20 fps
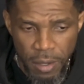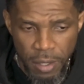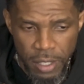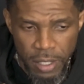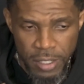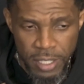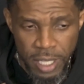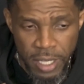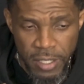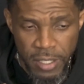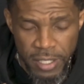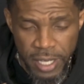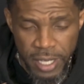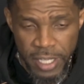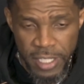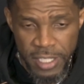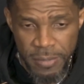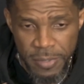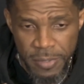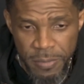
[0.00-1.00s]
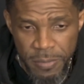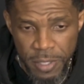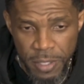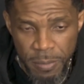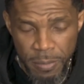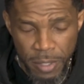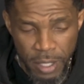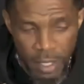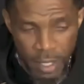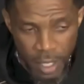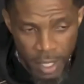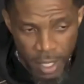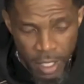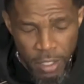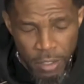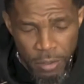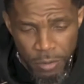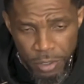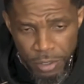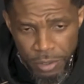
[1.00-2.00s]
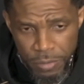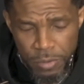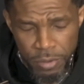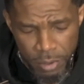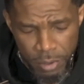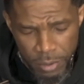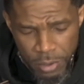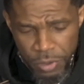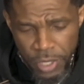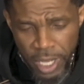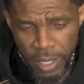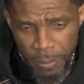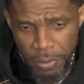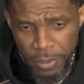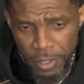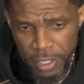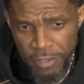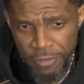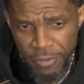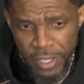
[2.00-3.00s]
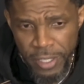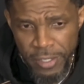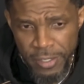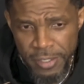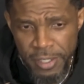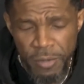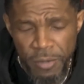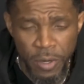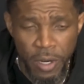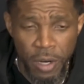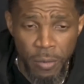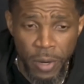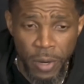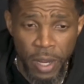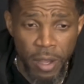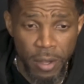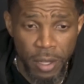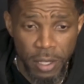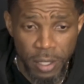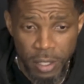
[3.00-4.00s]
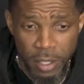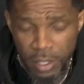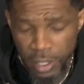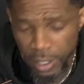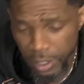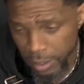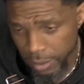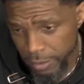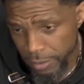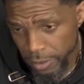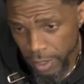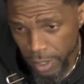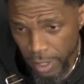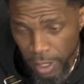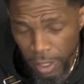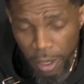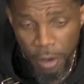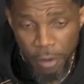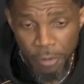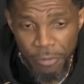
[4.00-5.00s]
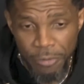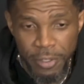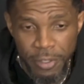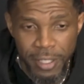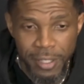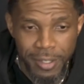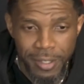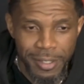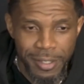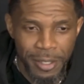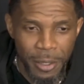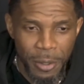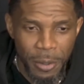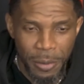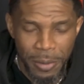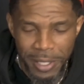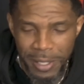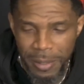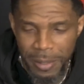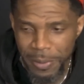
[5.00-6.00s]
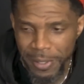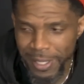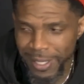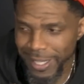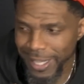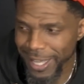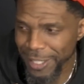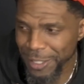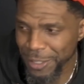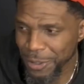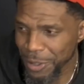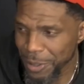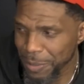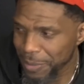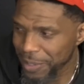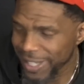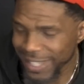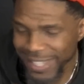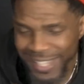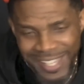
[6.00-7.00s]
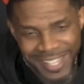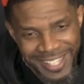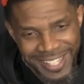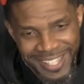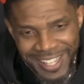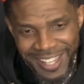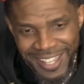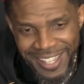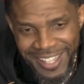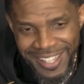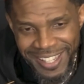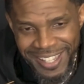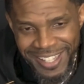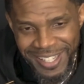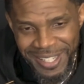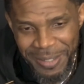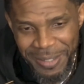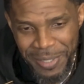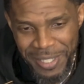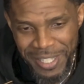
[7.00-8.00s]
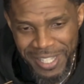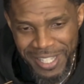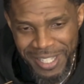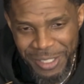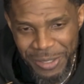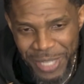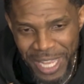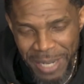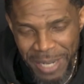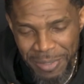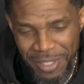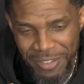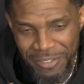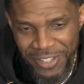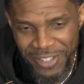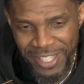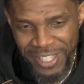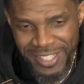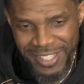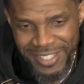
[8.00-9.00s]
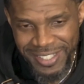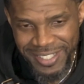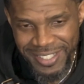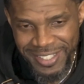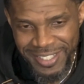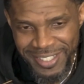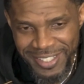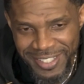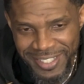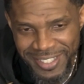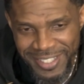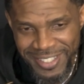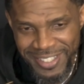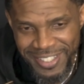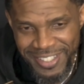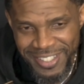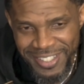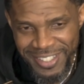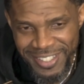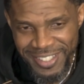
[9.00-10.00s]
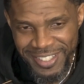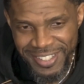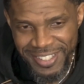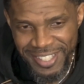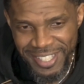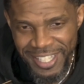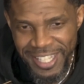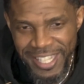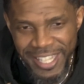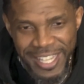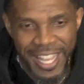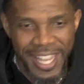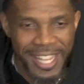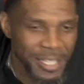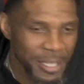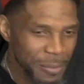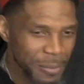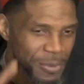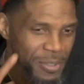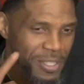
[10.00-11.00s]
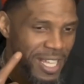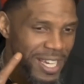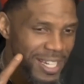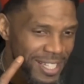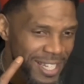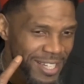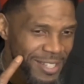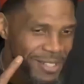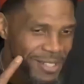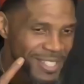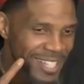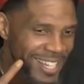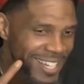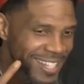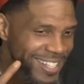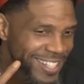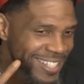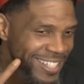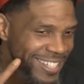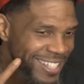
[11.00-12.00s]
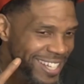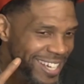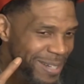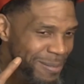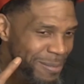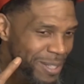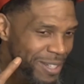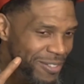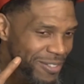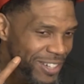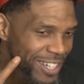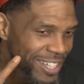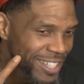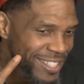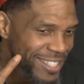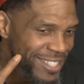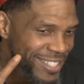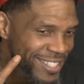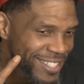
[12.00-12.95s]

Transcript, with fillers: He's not as handsome as me, but you could you could try to put his face somewhere around here, and hopefully, you know, it'll, it'll catch on. But yeah, he he could be he could try to be the face. Thank you very he much. Dimples like that, you see that? You need that to be the face.